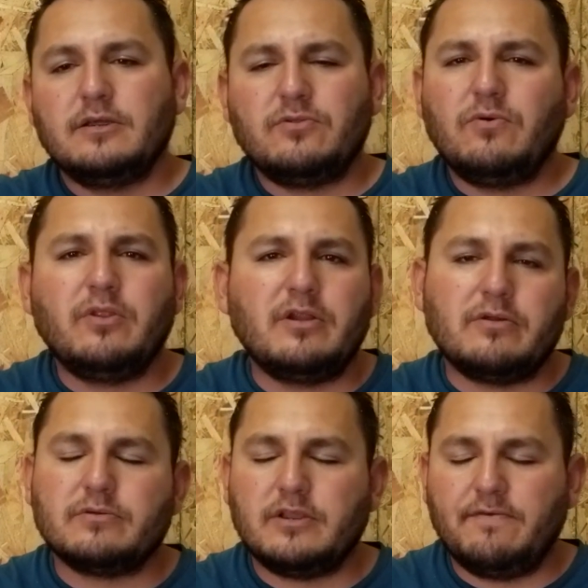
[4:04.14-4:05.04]
Let's do all the
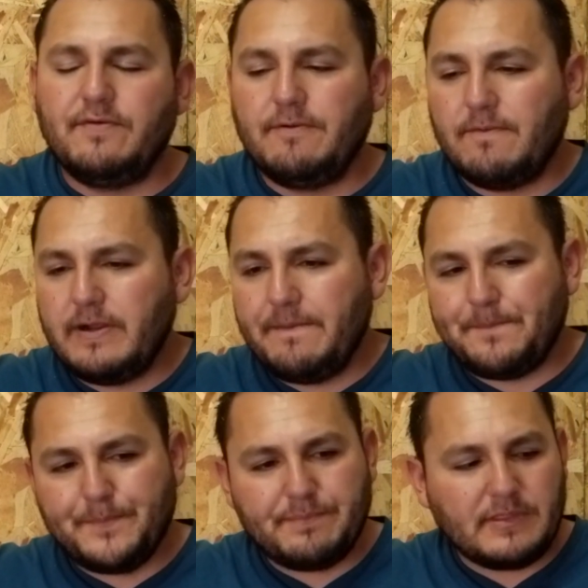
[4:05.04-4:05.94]
little stuff, right?
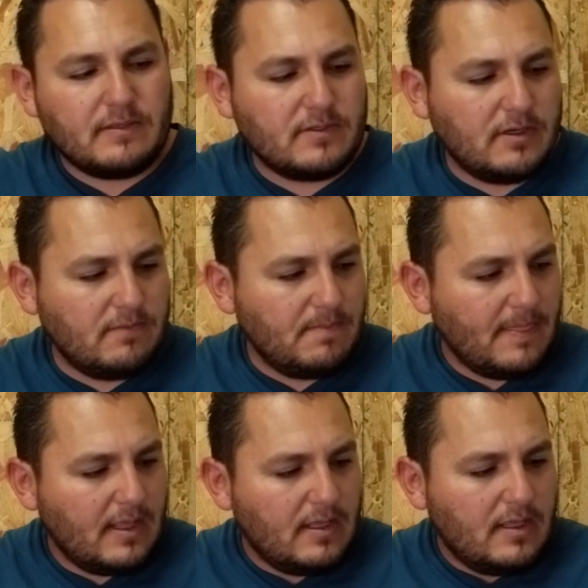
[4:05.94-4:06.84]
So
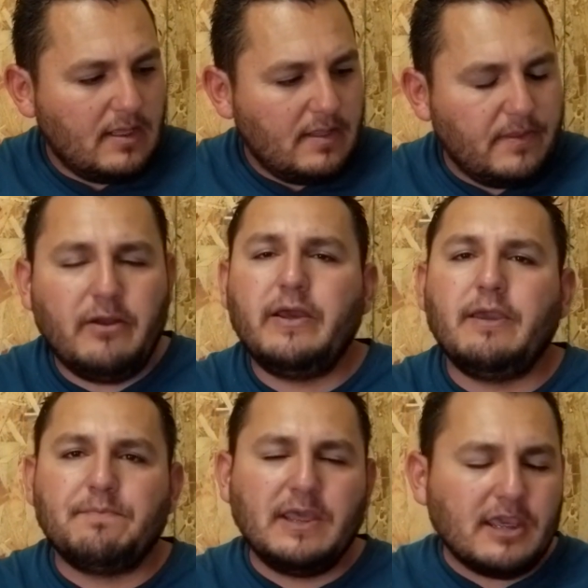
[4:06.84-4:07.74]
there I
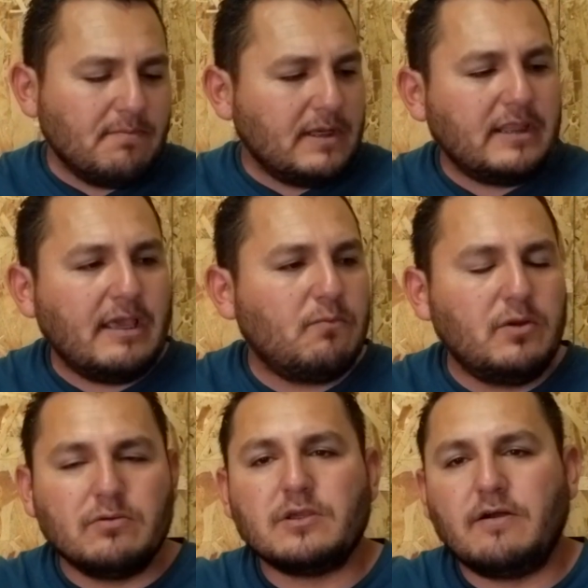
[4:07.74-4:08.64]
am, taking my damn
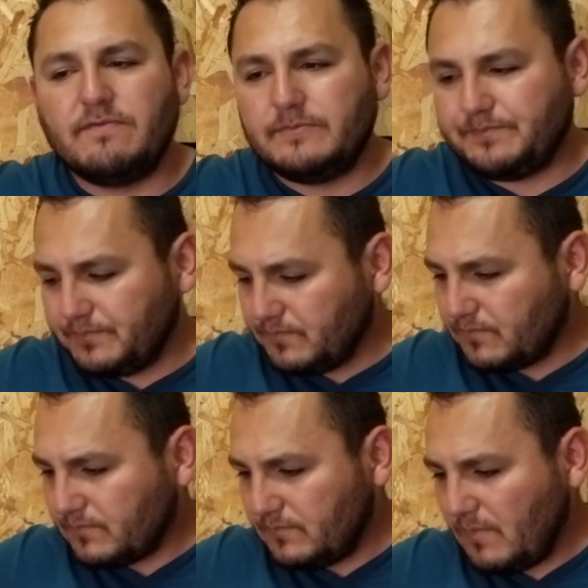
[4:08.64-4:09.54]
wheels off.
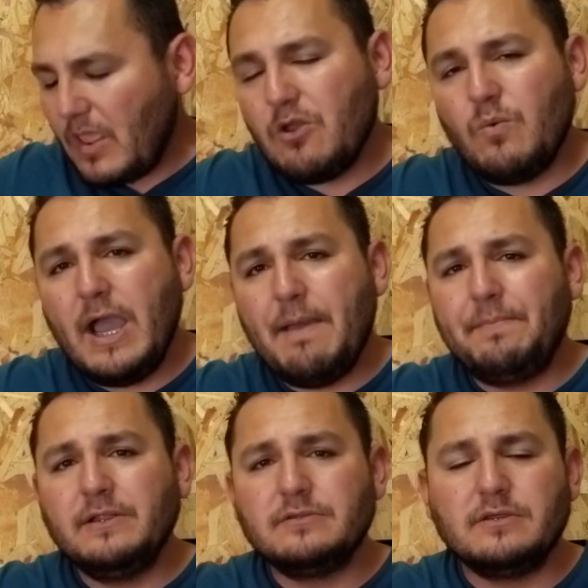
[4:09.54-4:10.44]
And what
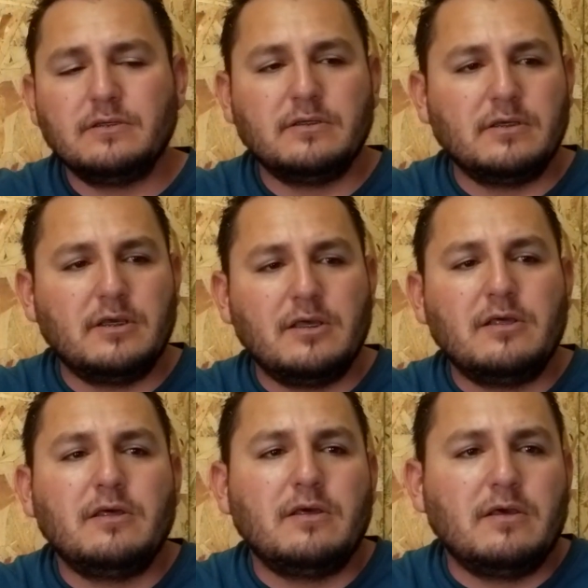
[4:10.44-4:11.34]
happens?
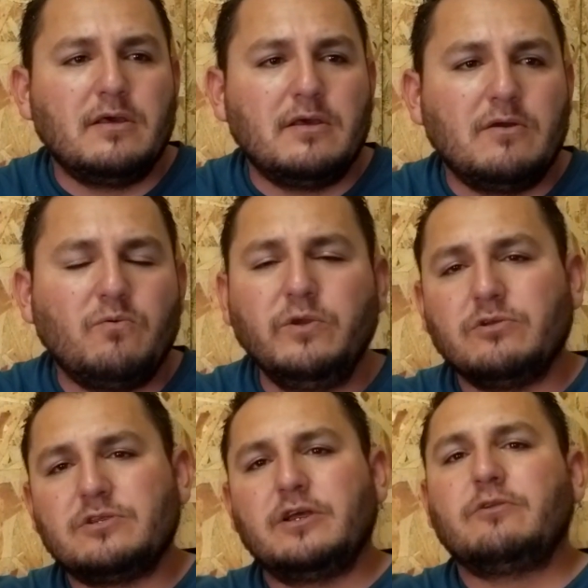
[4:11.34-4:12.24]
Wheel
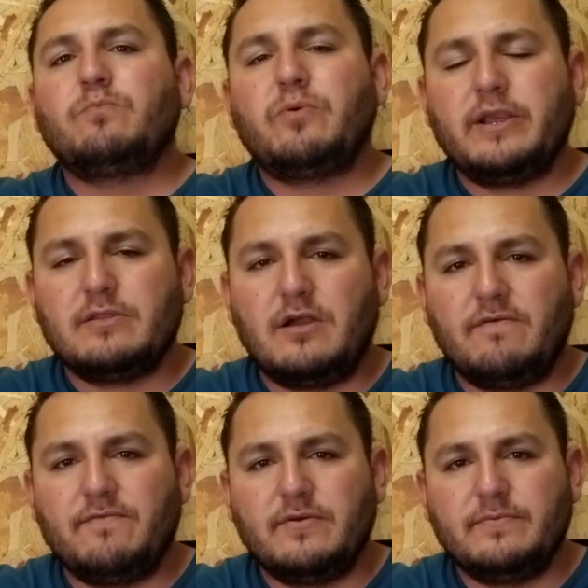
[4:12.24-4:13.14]
stud breaks
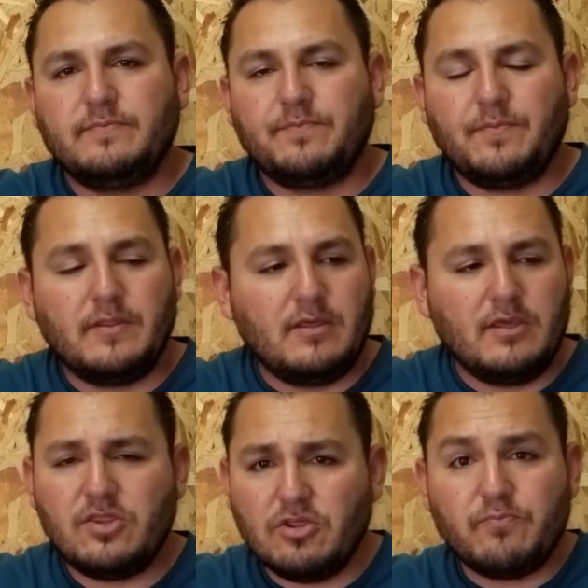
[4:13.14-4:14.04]
off.
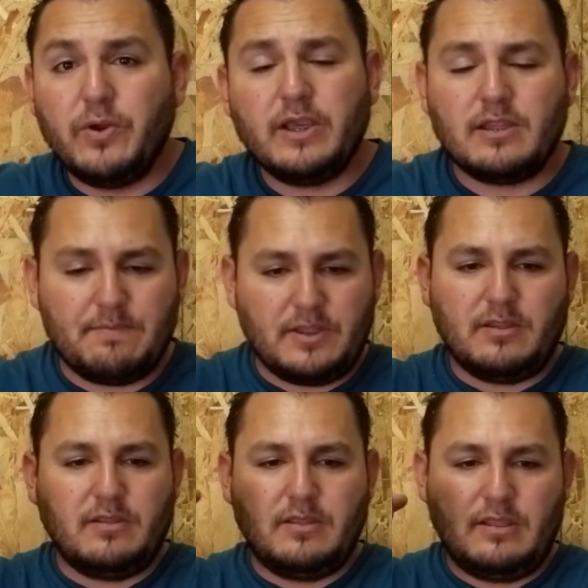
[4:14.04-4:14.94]
It just breaks. I
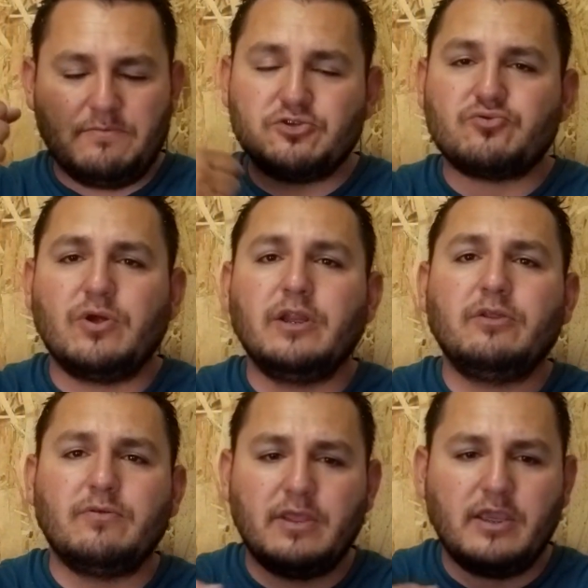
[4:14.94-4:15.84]
mean, I'm
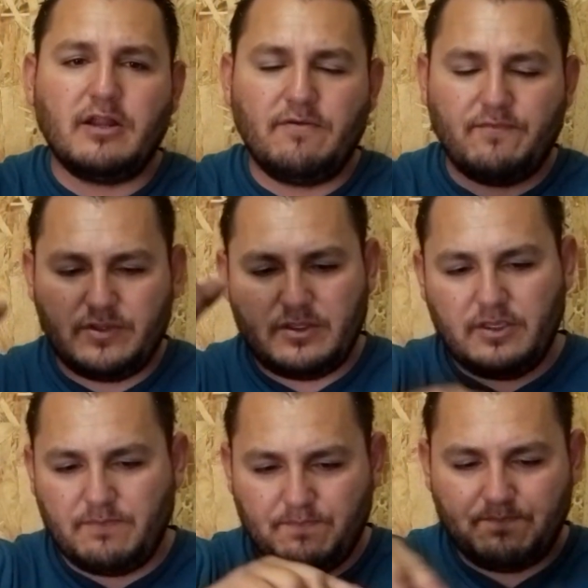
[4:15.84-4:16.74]
struggling to take it off with the